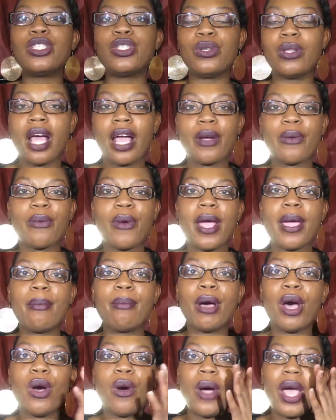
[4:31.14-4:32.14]
do like
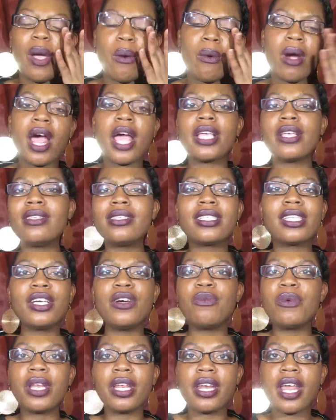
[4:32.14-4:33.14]
Rainbow. And where I used to
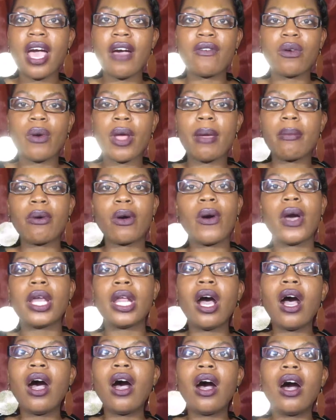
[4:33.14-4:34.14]
live, we didn't have a Rainbow at
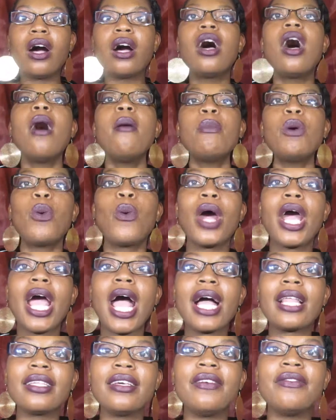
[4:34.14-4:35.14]
all. But where
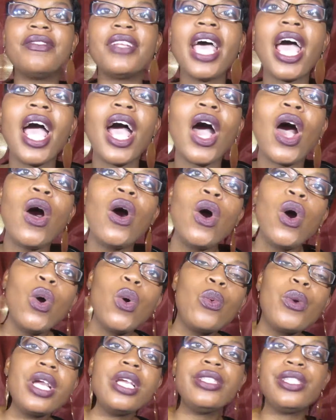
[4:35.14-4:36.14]
I live now,
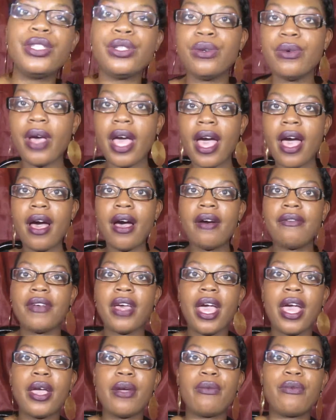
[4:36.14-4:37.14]
we do have
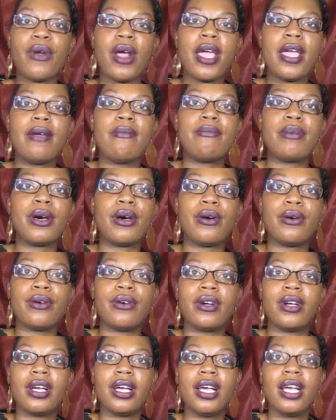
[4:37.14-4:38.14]
a Rainbow.
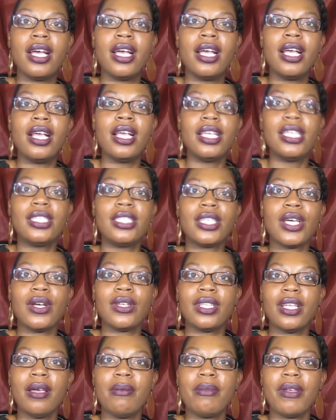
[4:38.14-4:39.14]
So
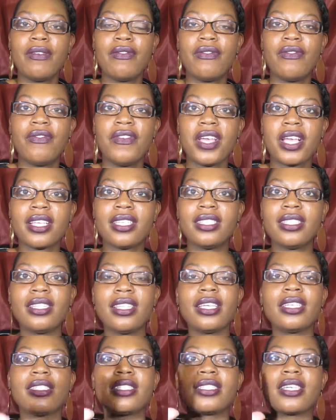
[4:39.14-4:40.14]
let me fix
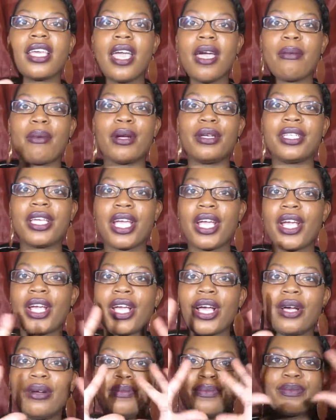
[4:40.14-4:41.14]
this camera. There it
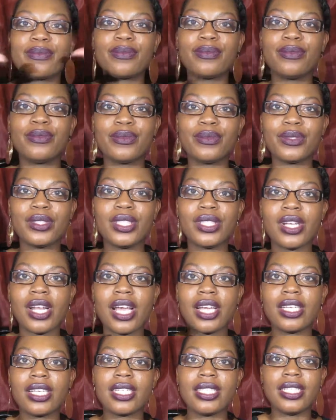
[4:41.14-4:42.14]
goes. So now
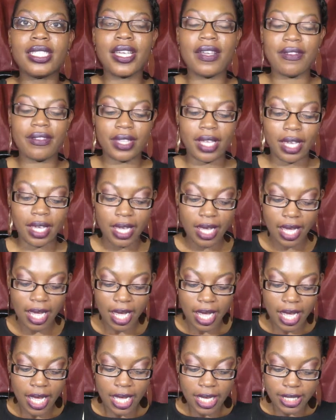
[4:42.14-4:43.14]
you can see it.
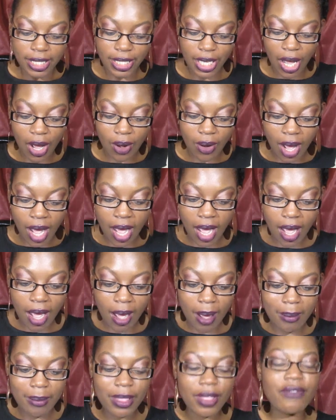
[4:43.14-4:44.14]
So
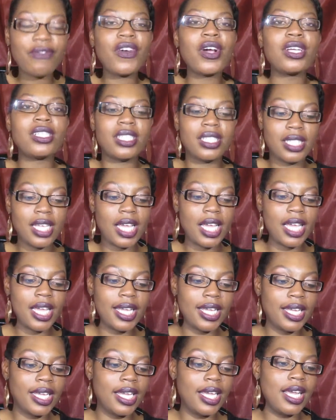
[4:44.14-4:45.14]
the first
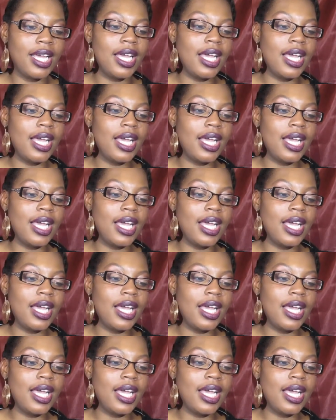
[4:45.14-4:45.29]
thing